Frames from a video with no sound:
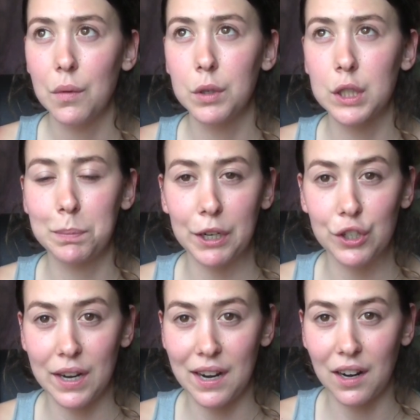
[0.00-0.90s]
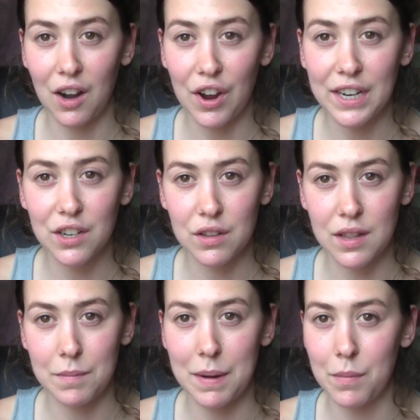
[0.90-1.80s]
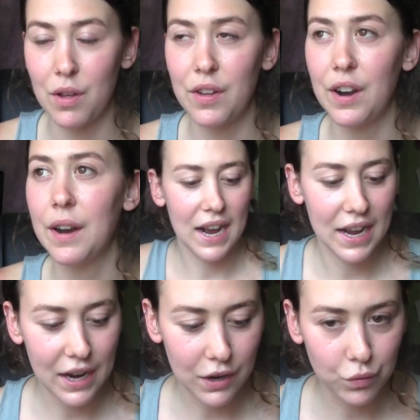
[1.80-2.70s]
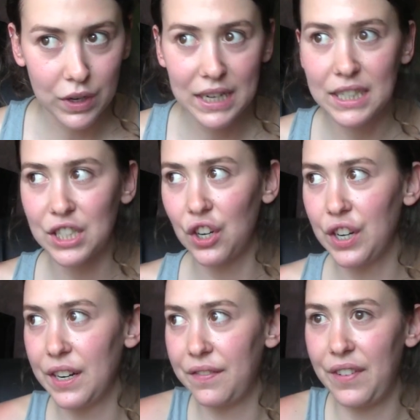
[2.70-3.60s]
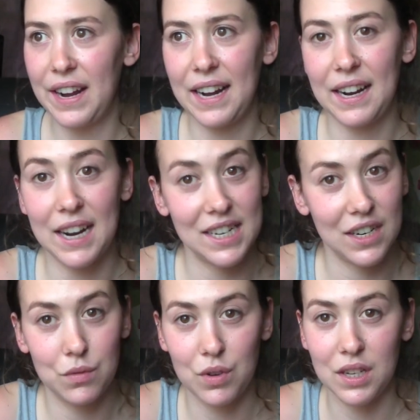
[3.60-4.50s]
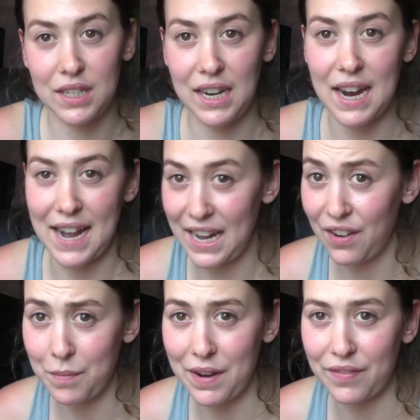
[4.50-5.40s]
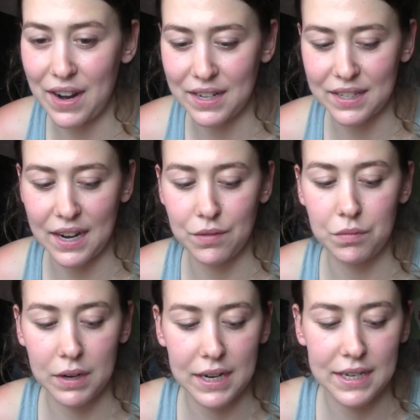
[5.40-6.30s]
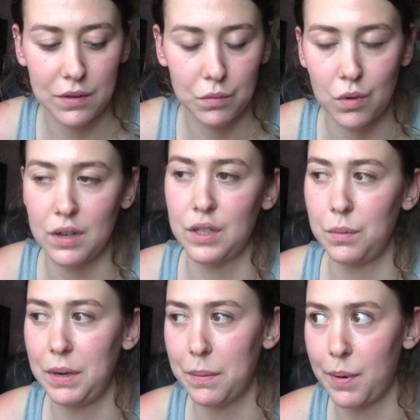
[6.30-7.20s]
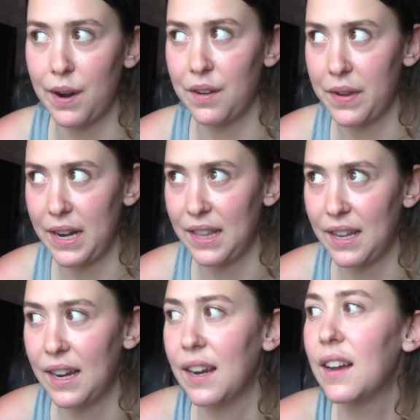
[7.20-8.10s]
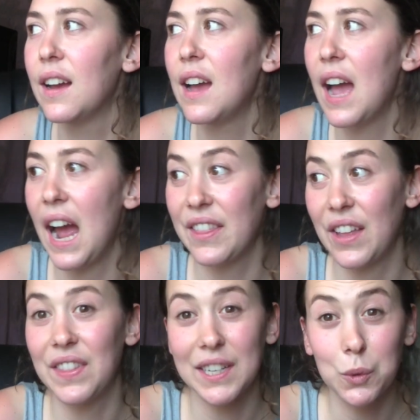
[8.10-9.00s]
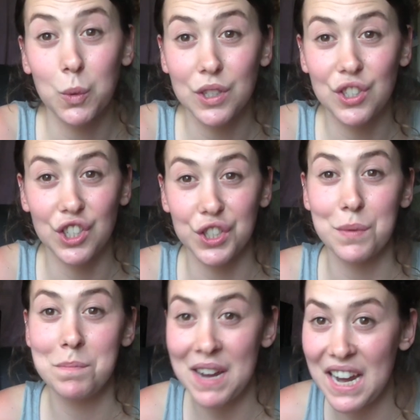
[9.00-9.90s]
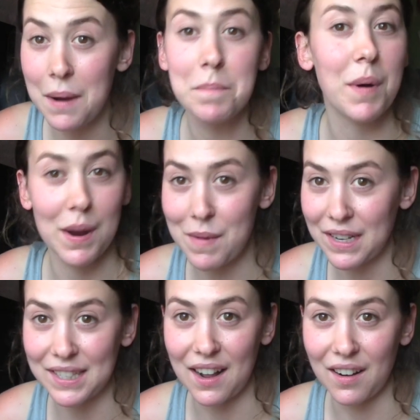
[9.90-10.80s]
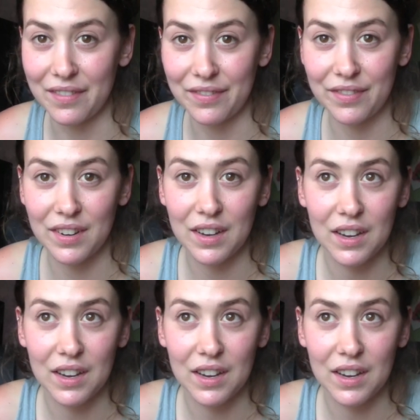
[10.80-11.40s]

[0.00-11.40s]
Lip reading: was spiritually inclined other than my mother. I really started feeling like I didn't want to see any of my friends. I really didn't want to be a part of anything, and that this was just me by myself,